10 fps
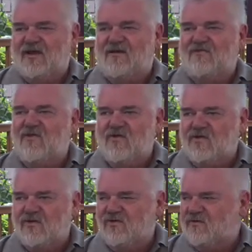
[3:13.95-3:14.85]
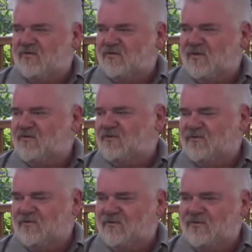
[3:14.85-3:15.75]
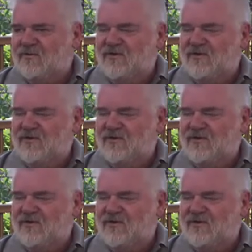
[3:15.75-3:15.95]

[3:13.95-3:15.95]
Had no clue at all.